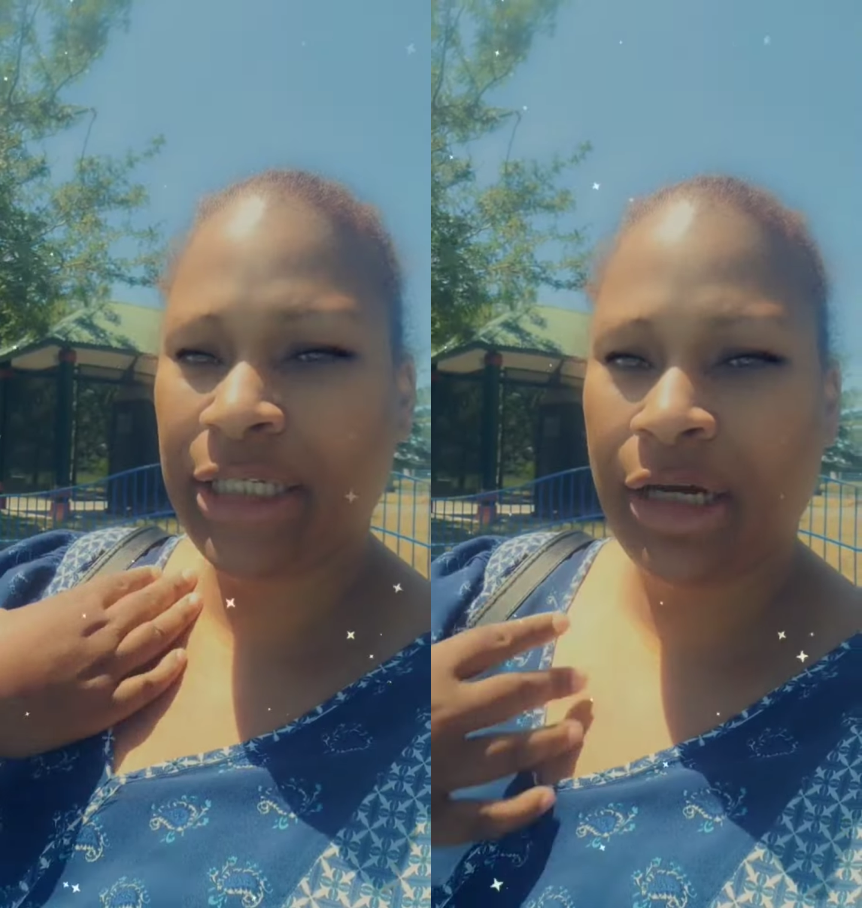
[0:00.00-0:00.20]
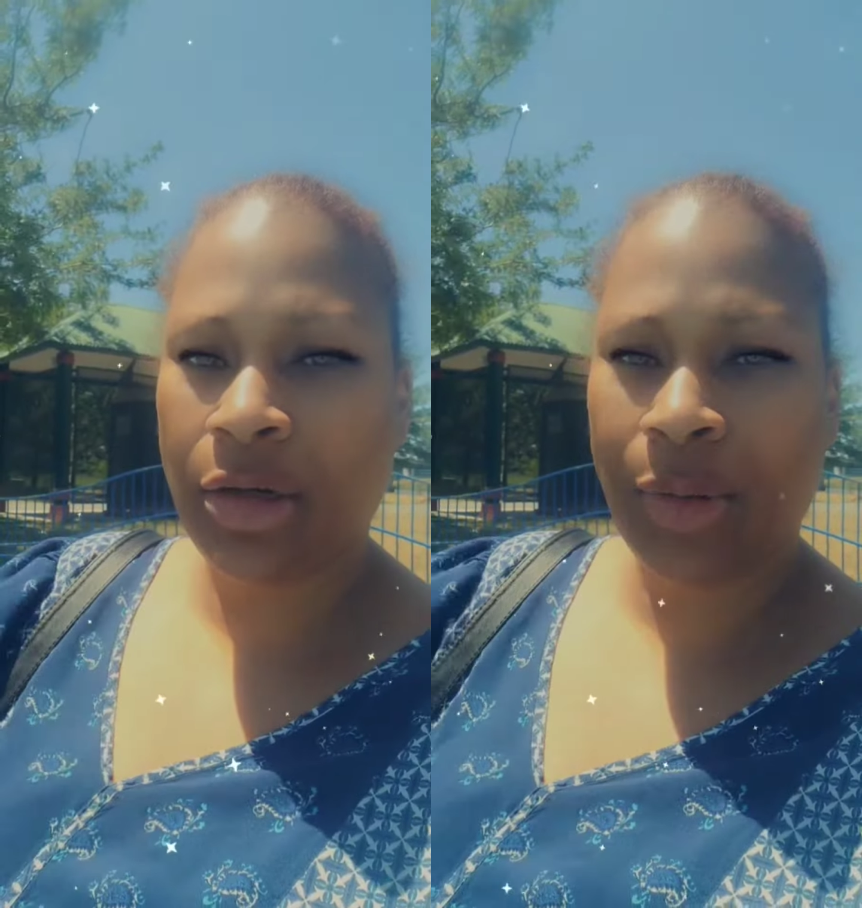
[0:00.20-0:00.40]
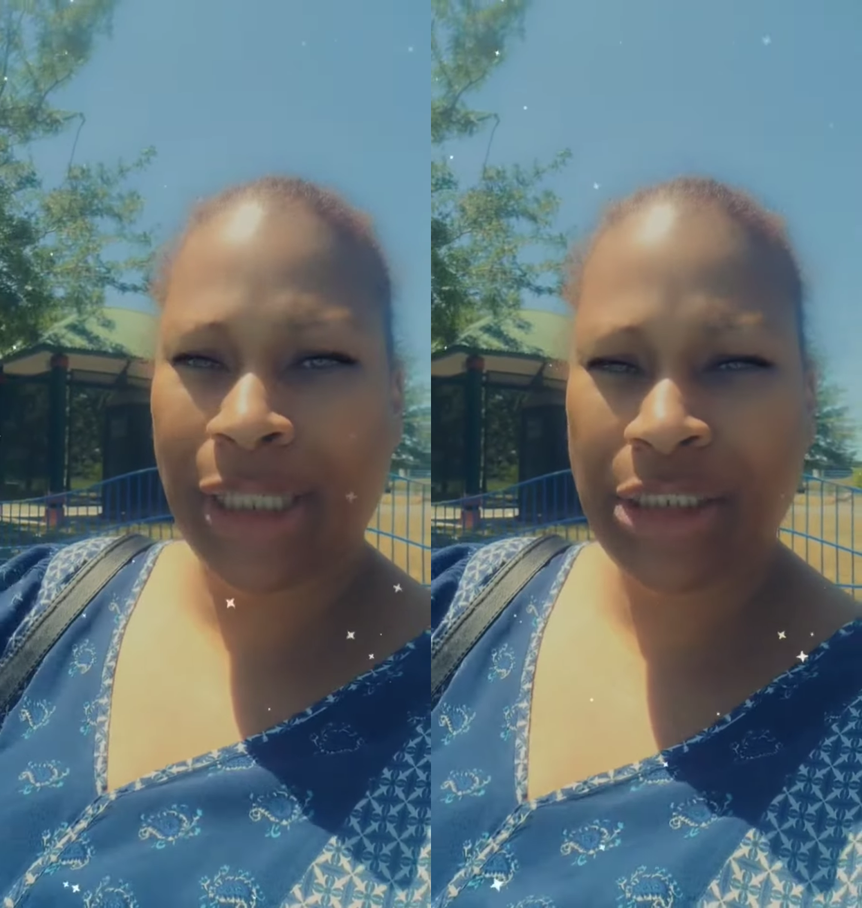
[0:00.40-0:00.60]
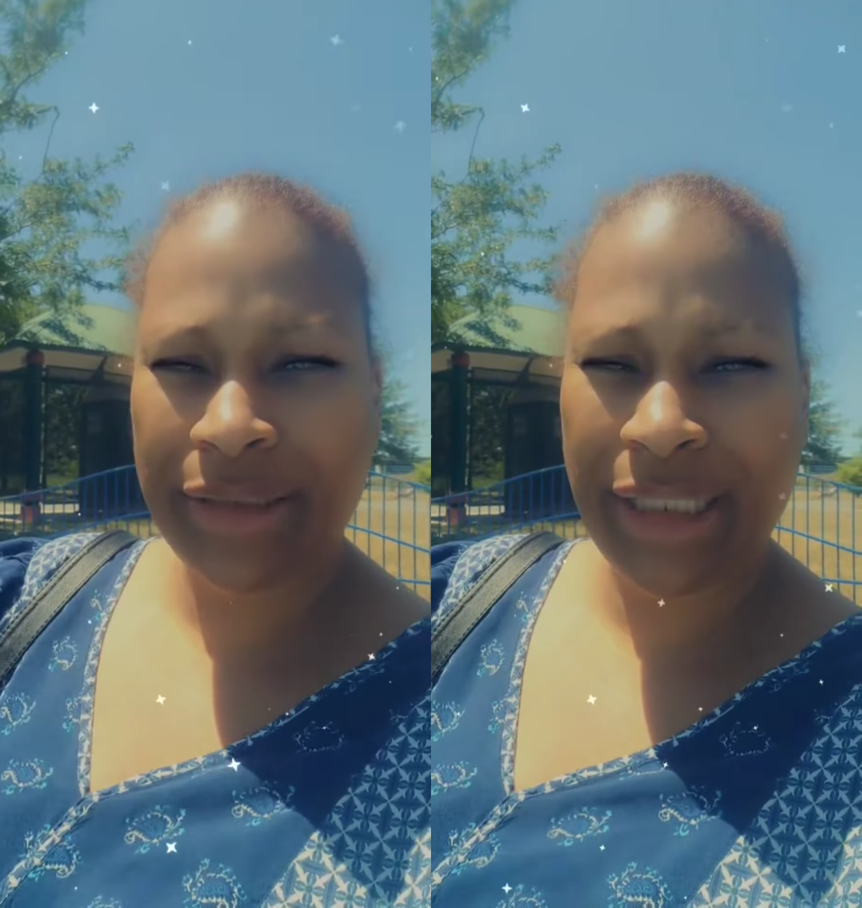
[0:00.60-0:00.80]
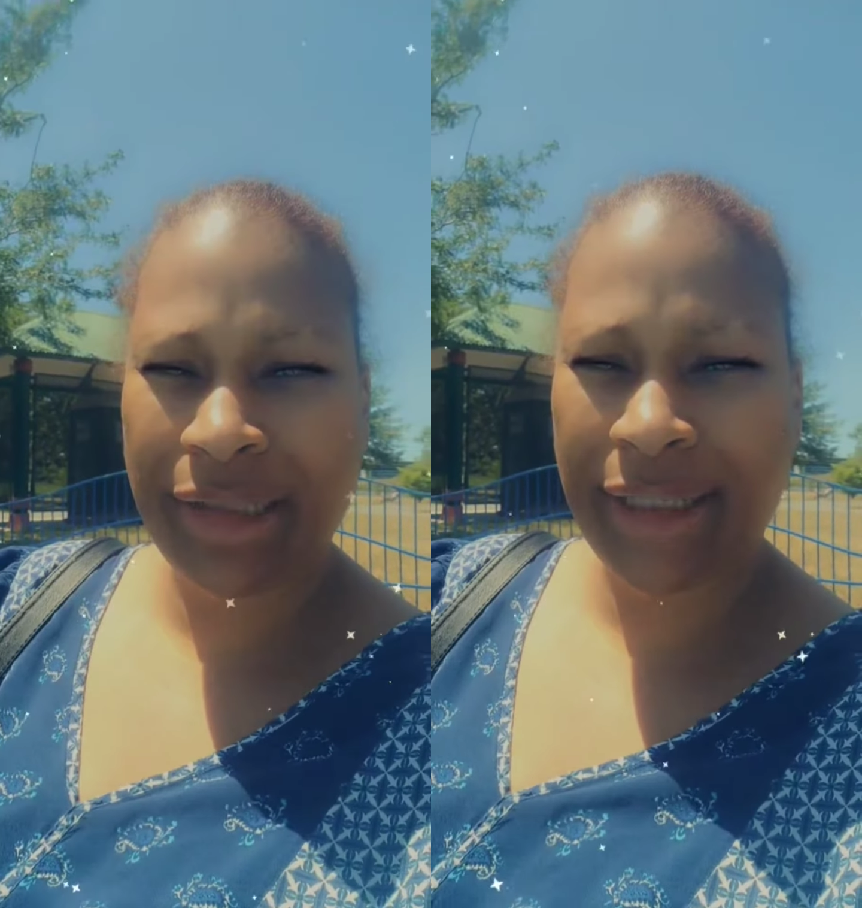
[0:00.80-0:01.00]
here and
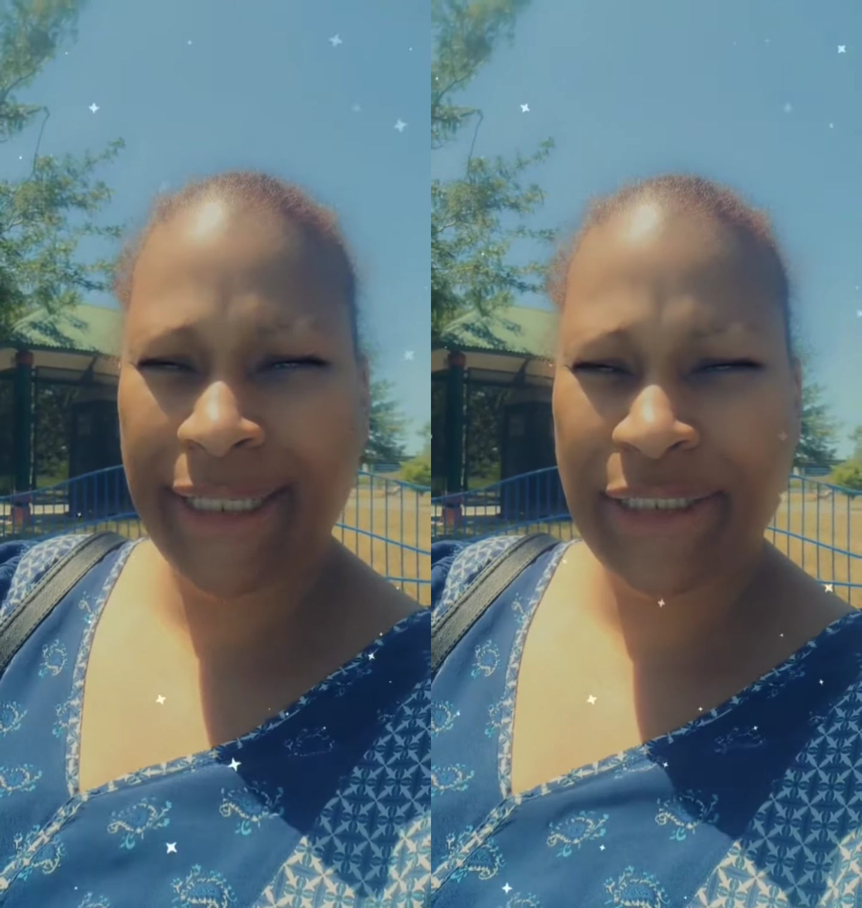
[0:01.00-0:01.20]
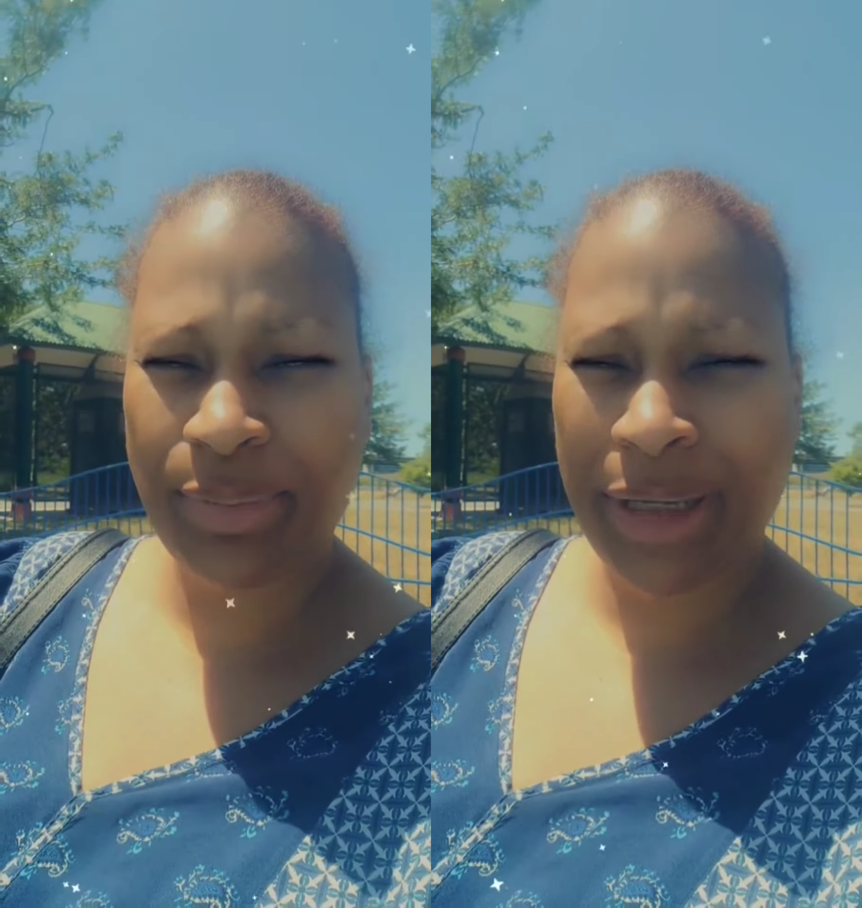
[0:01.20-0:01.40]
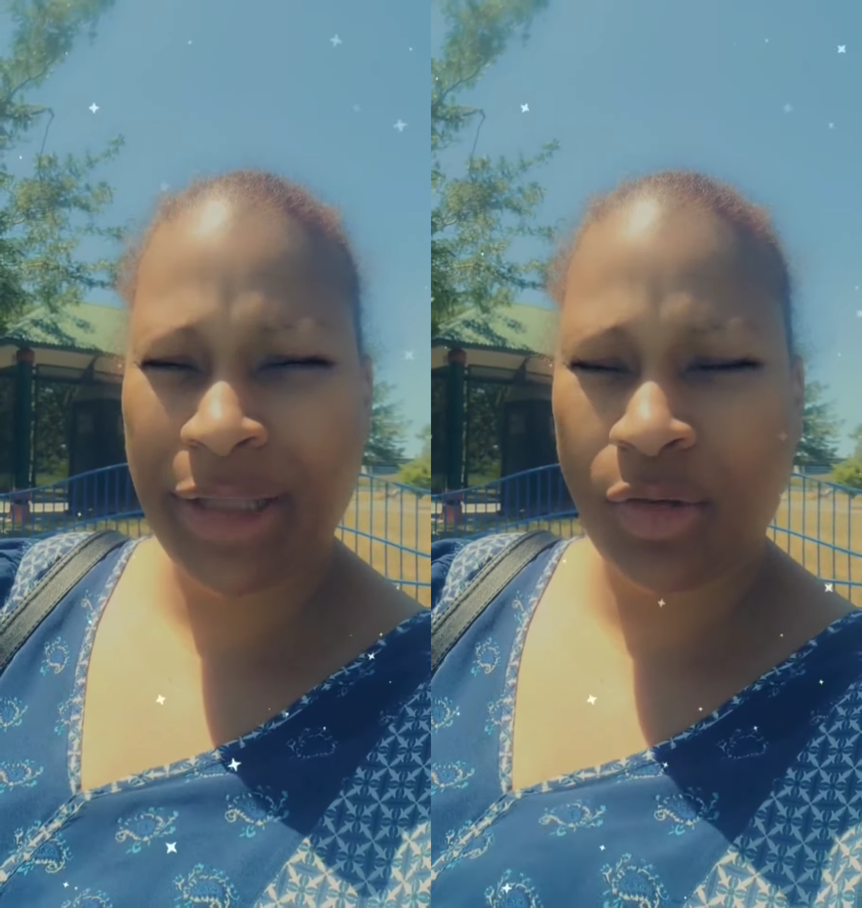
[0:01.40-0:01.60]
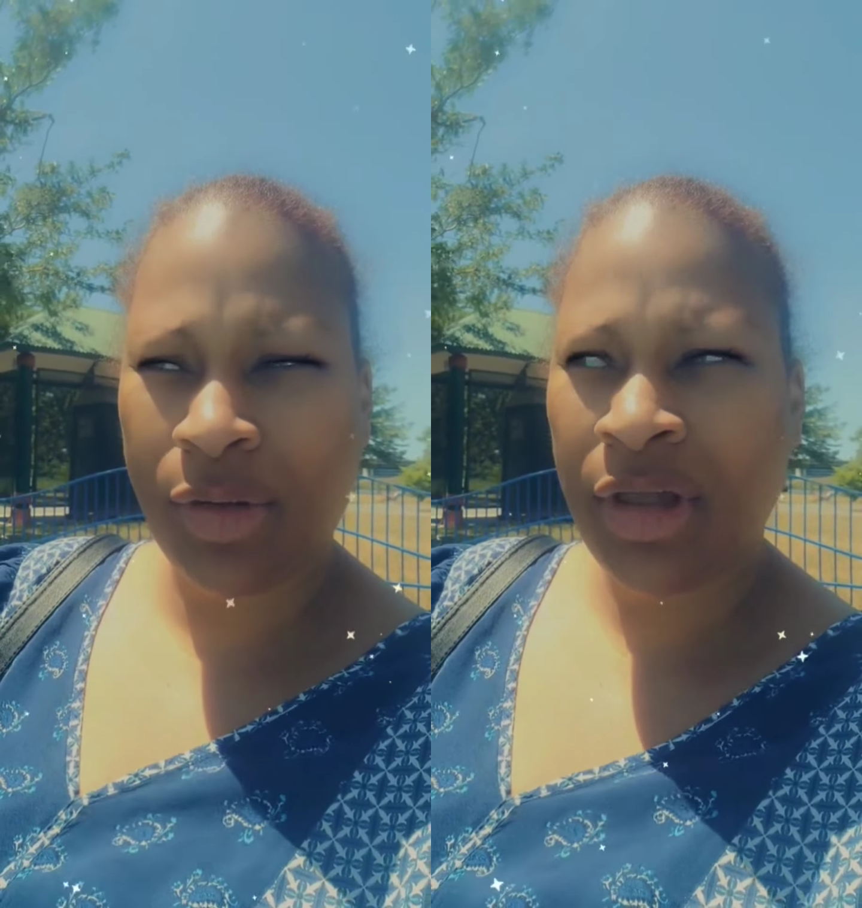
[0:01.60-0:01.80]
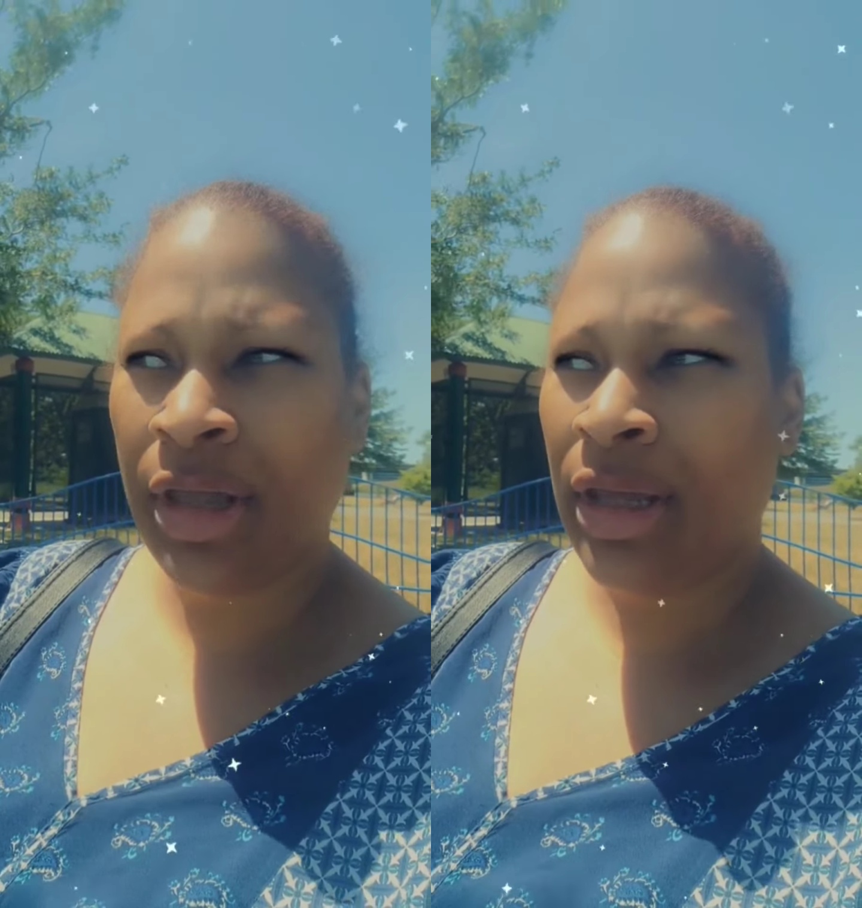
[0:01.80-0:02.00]
watches the other kids play in
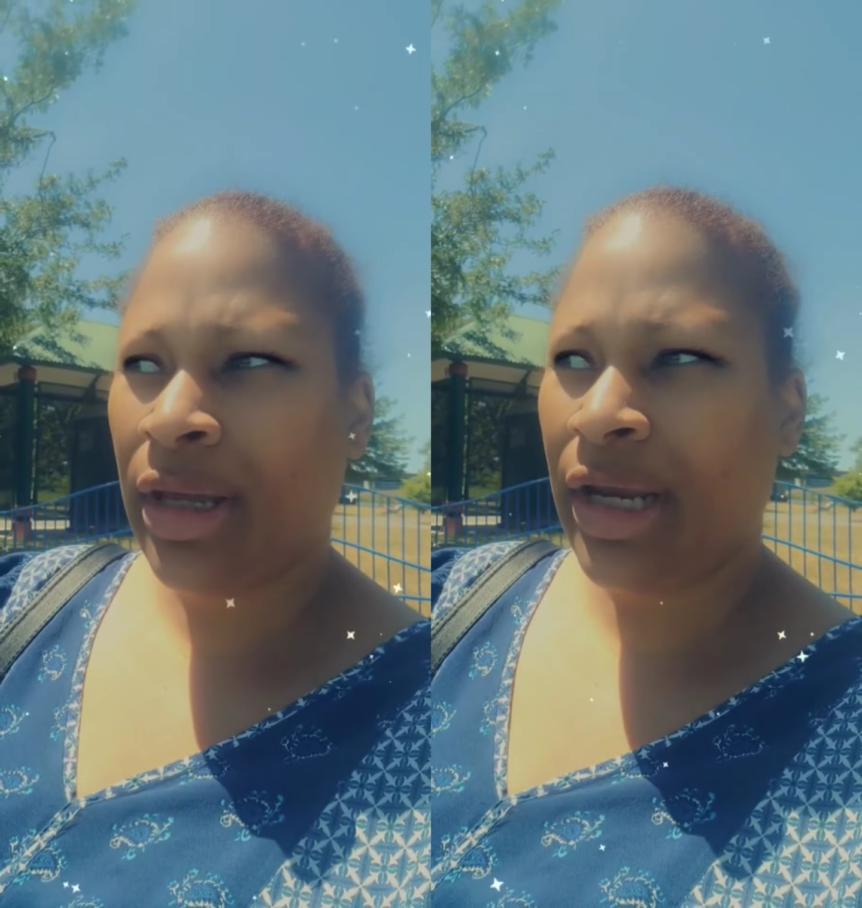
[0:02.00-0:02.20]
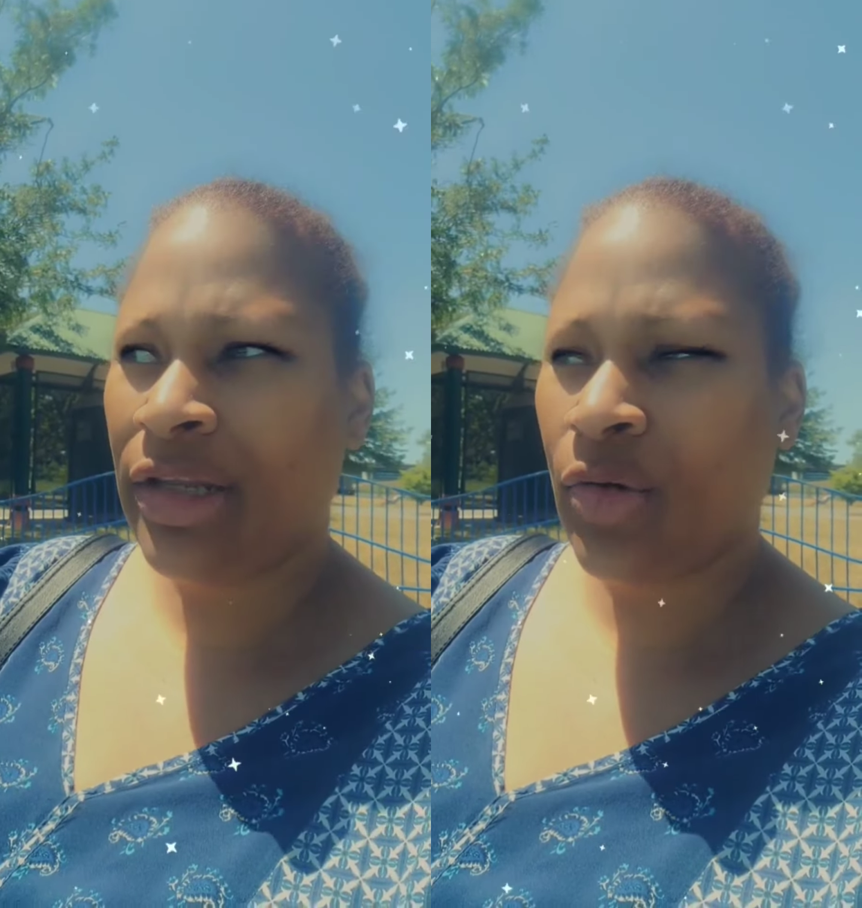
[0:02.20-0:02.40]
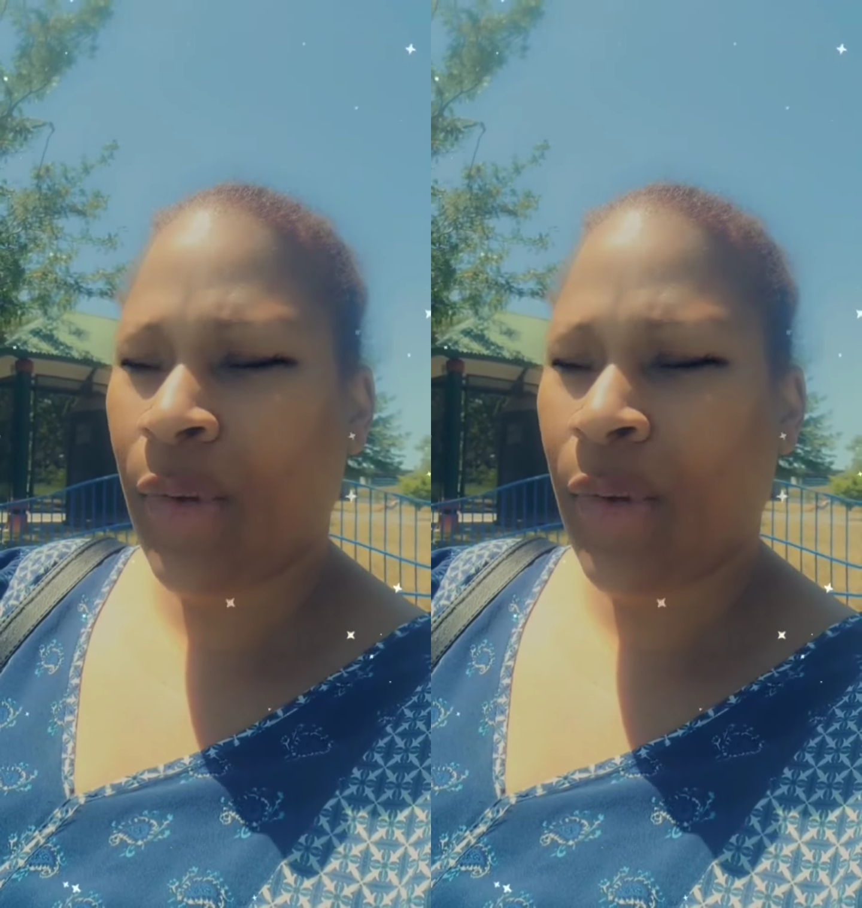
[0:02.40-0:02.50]
the